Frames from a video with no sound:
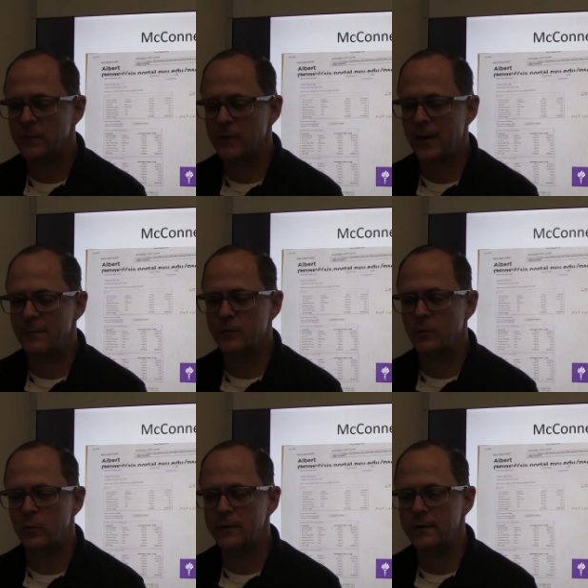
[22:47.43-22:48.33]
times
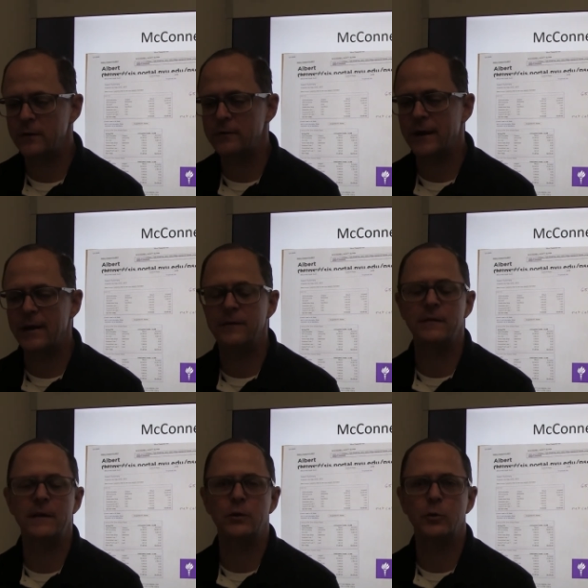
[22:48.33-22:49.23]
4 years, that is
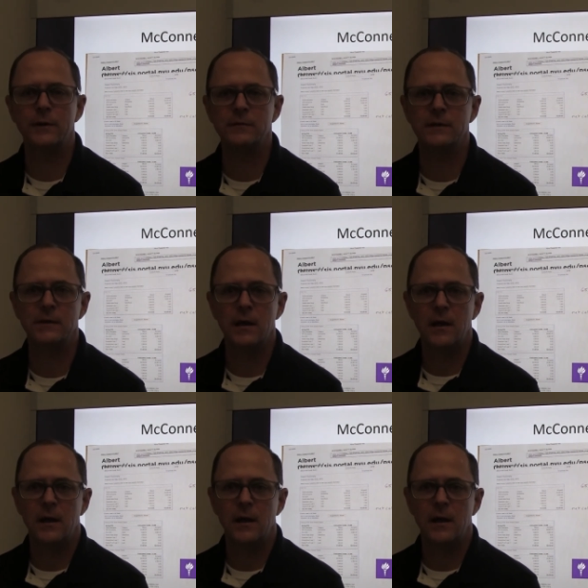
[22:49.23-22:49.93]
the equivalent